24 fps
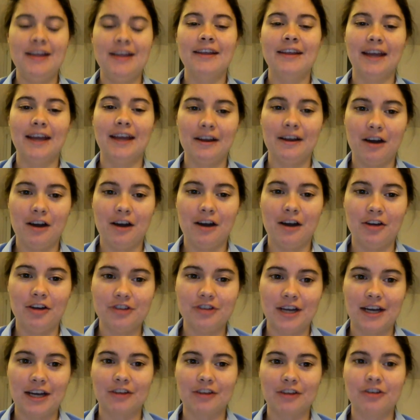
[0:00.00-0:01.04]
get a
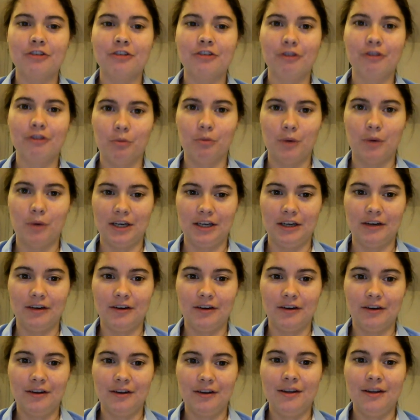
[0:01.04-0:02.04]
contract for 1 year.